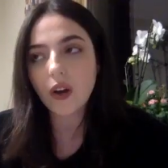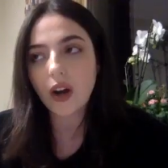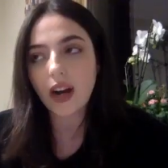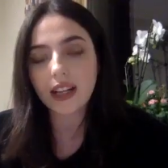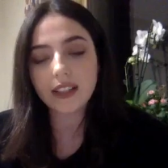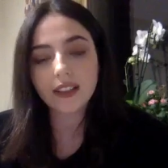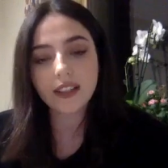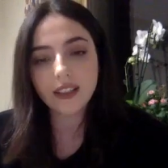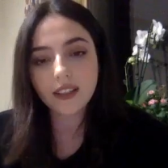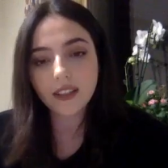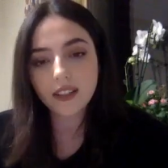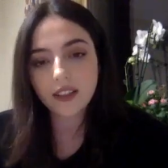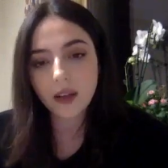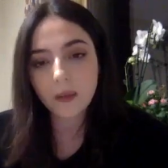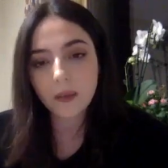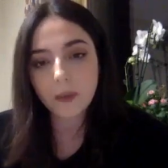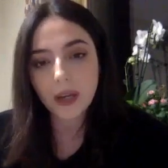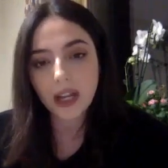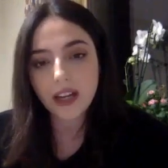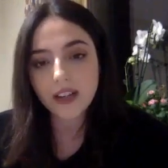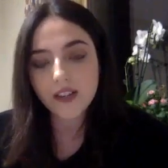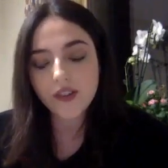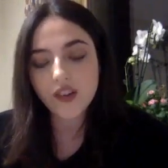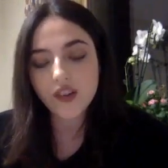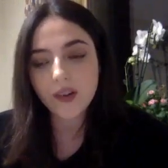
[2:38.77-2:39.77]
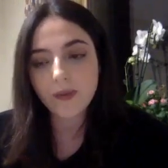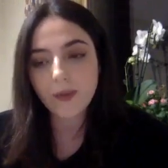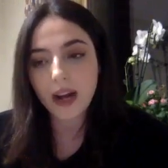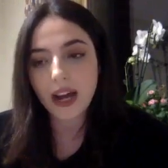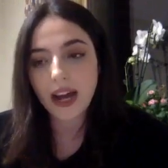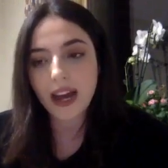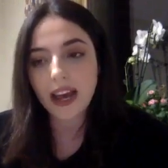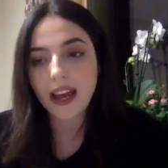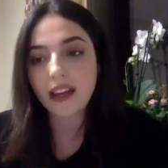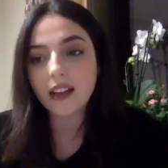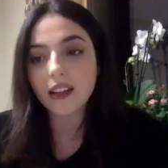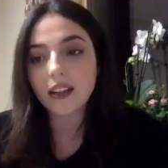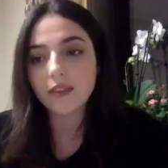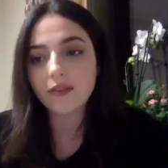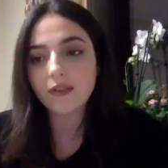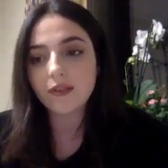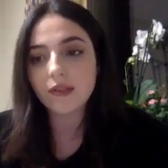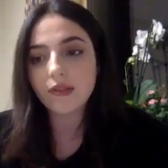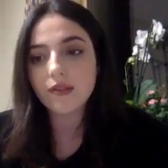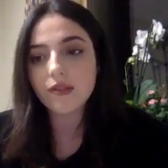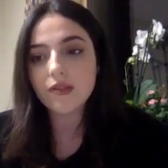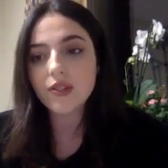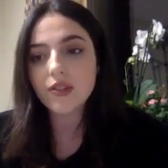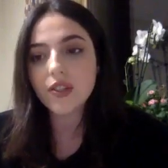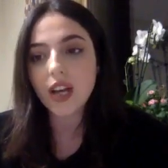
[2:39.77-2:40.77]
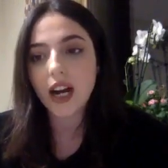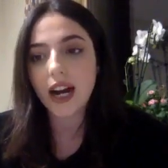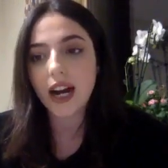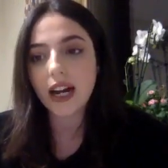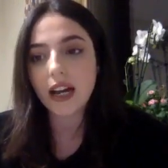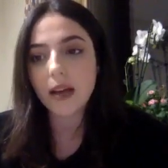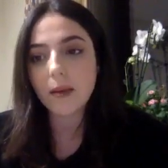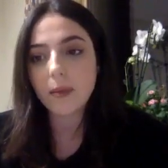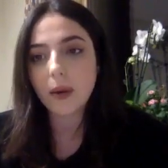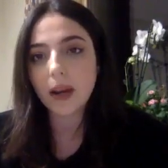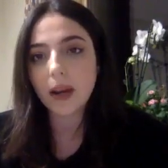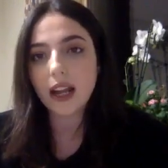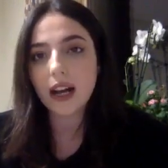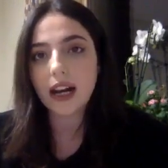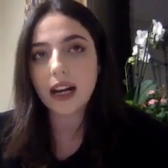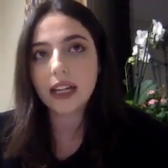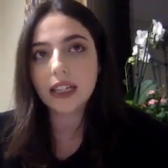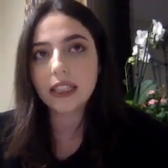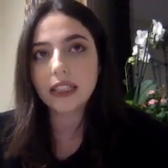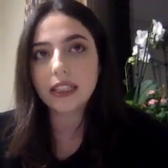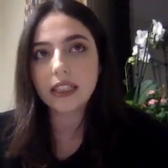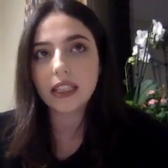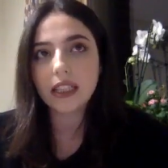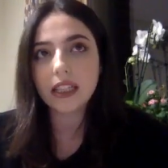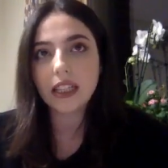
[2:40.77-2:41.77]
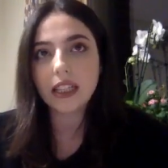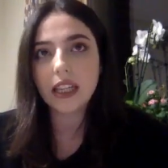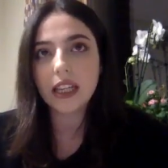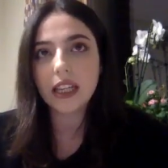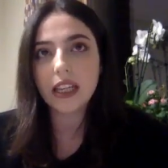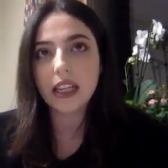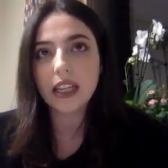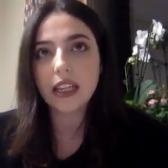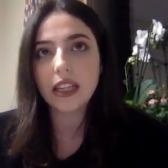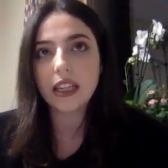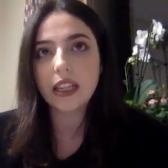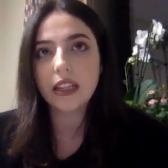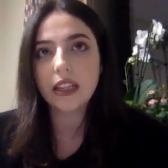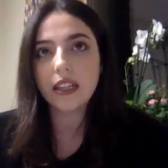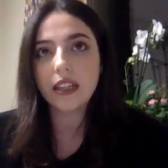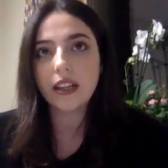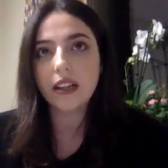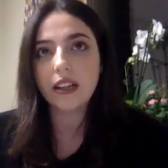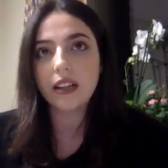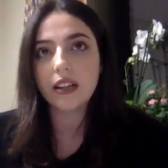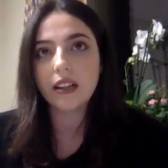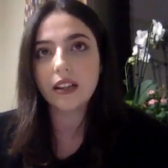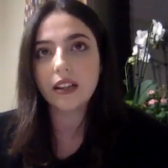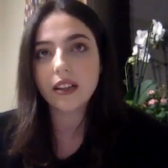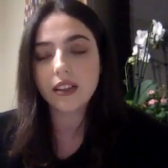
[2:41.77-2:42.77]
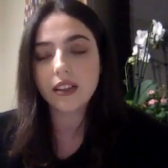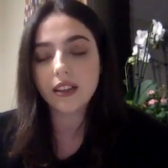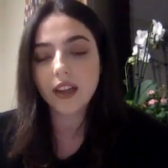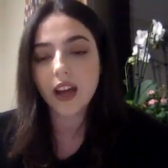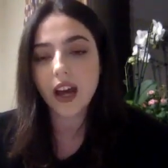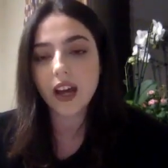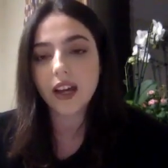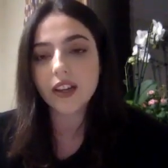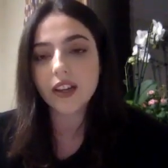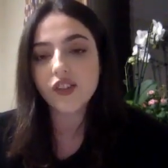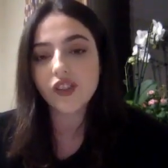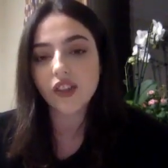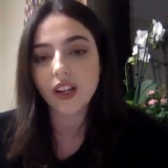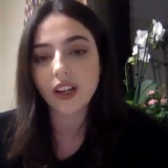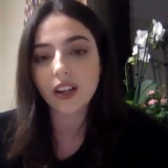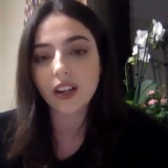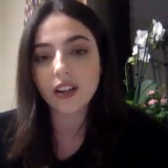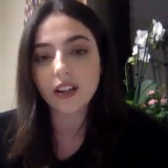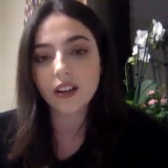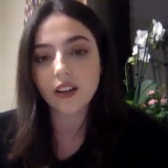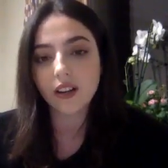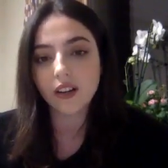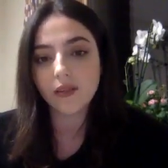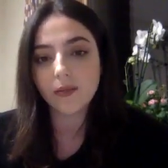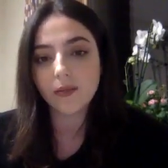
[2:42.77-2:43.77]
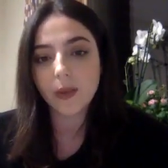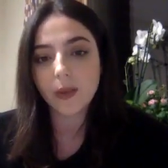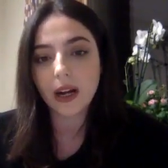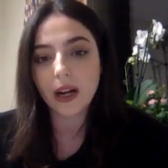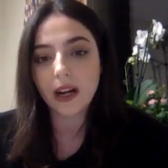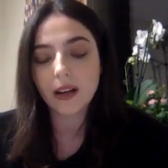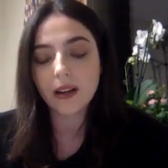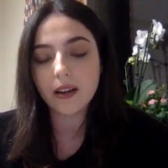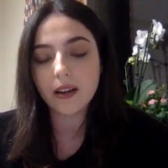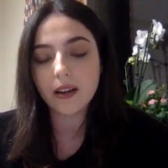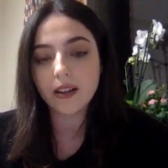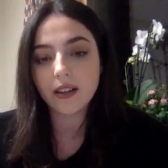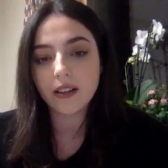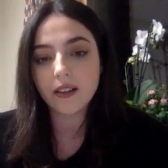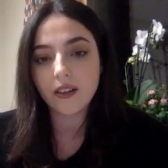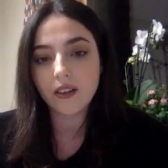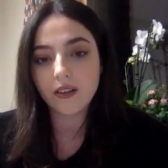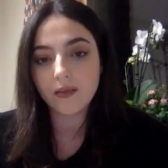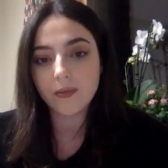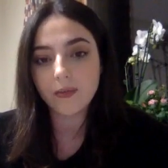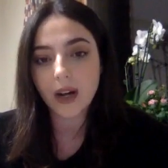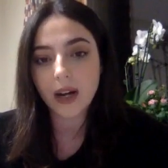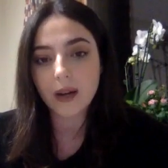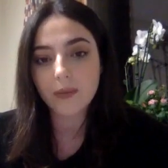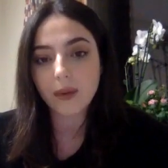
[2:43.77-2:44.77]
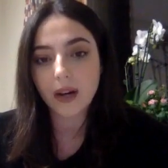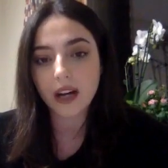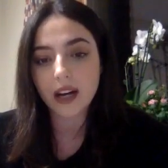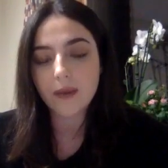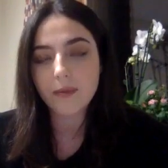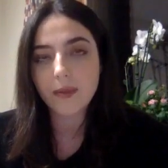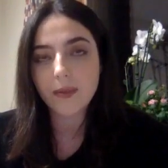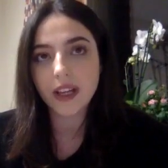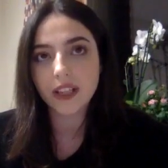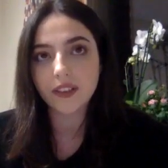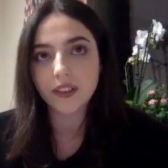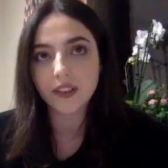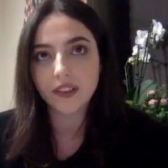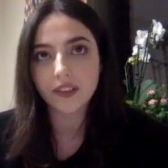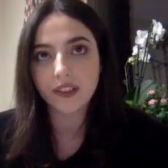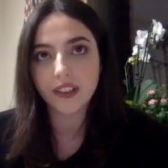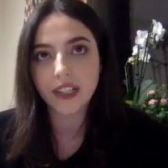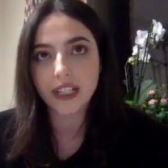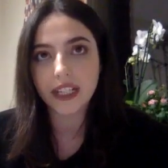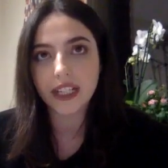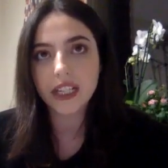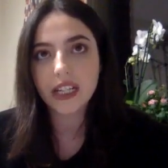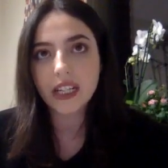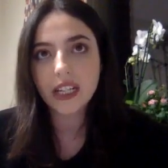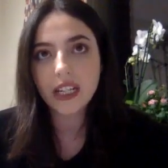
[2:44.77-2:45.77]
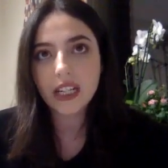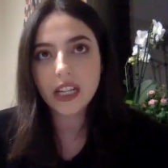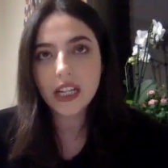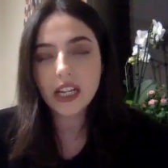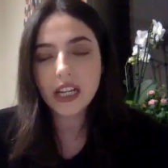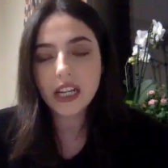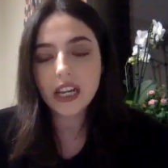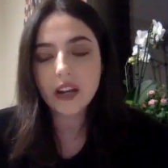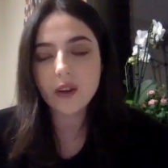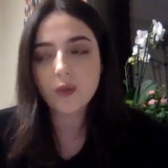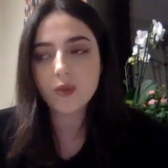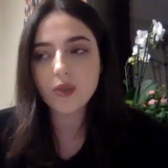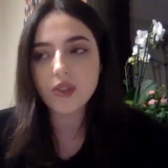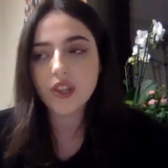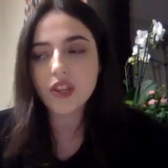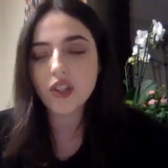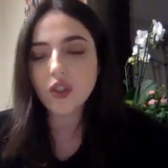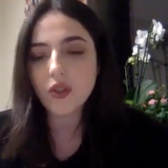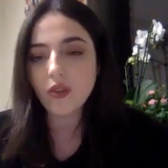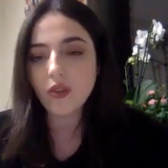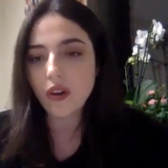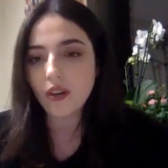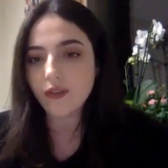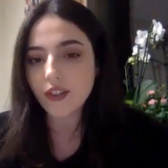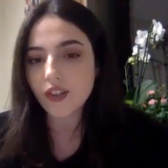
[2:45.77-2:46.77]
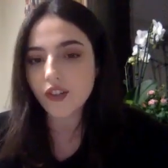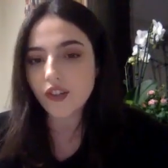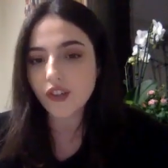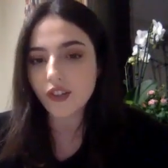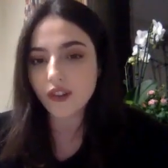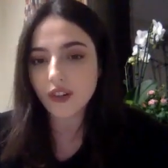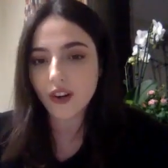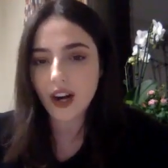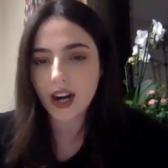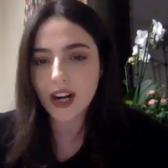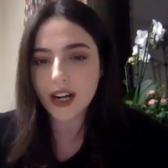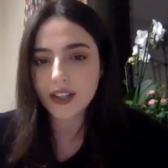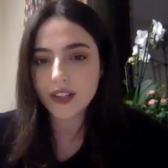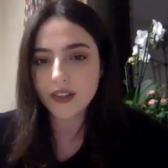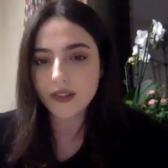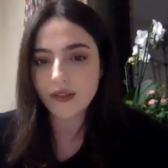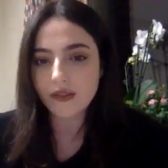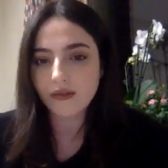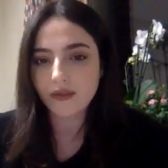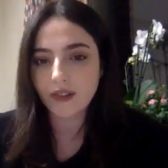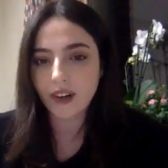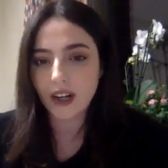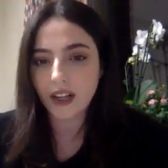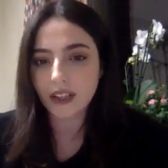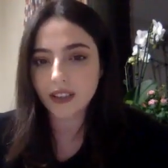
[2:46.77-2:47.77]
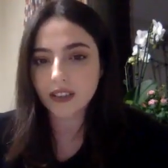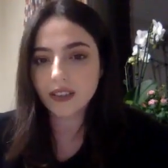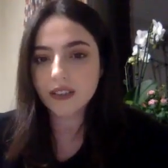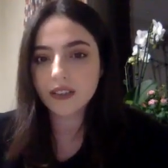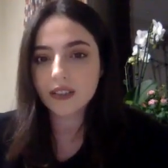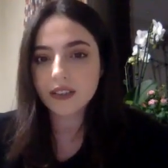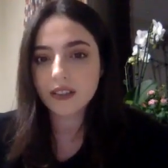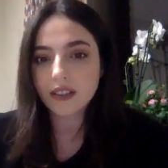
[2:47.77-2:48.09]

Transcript: I didn't apply during my A levels. I applied in third year of my of my biomed degree. It was a sort of a trial run.